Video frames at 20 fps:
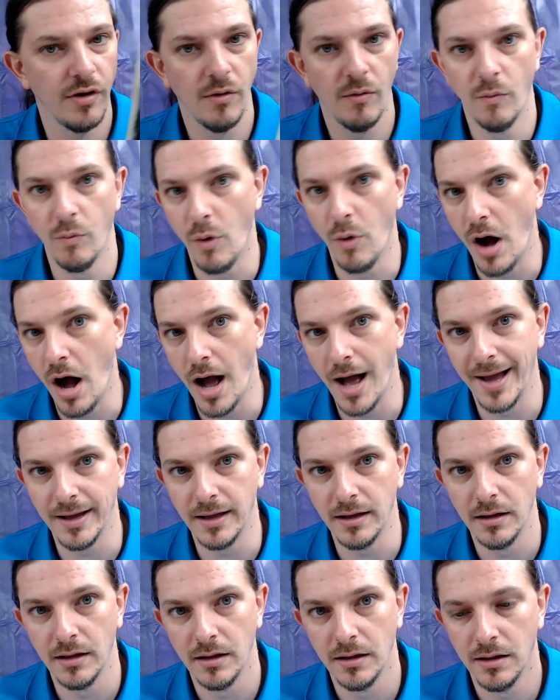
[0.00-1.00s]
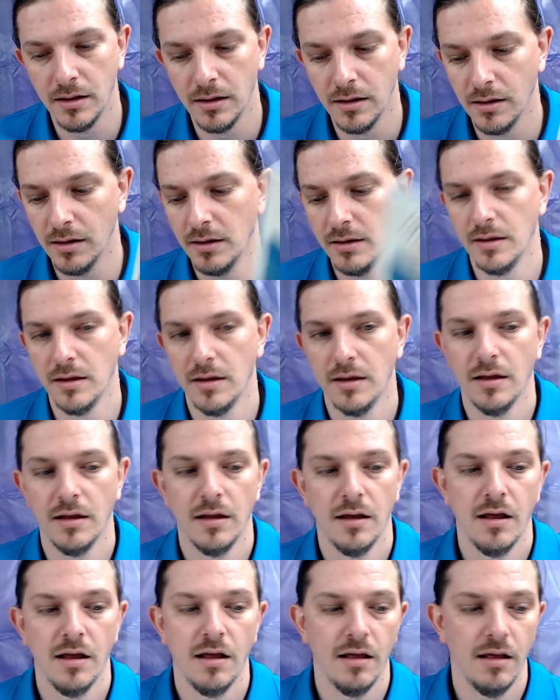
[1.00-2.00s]
Why?
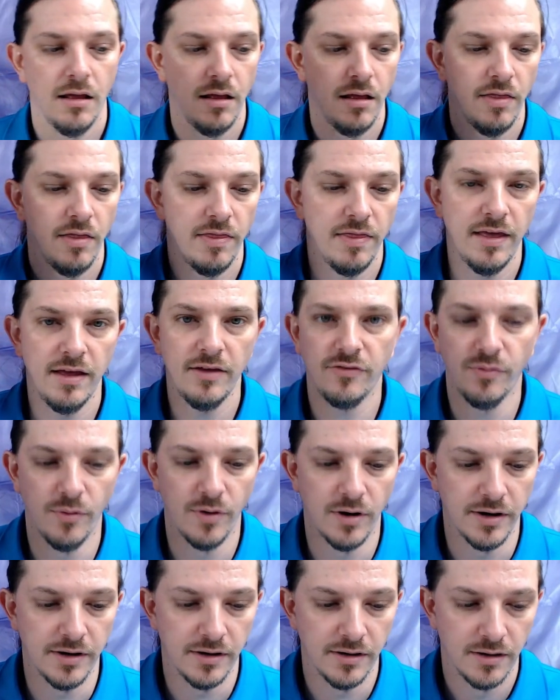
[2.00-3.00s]
This one,